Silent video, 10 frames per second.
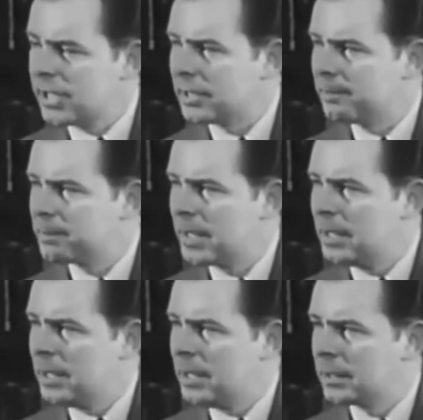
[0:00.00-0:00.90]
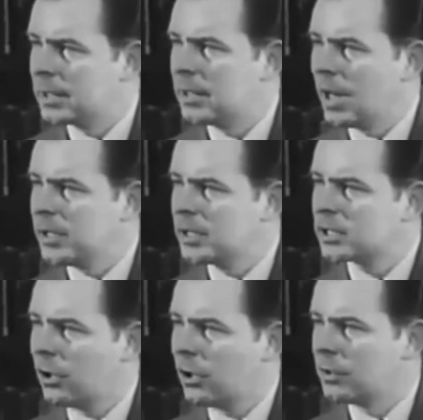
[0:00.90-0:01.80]
of The Crusader, the
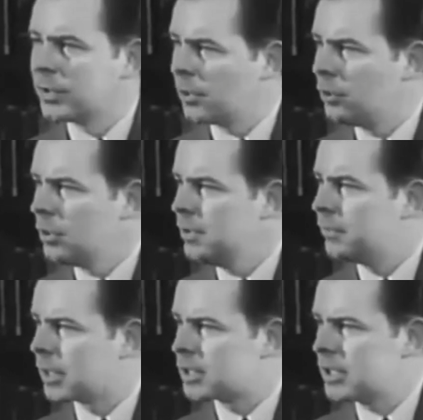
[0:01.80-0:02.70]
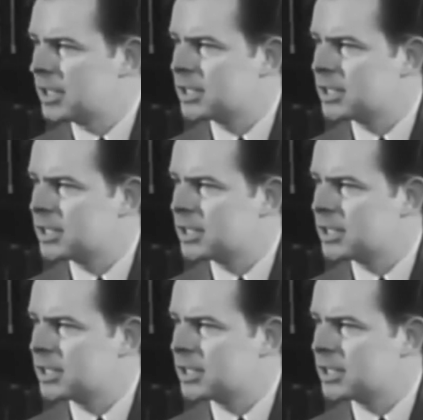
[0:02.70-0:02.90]
communists call not only for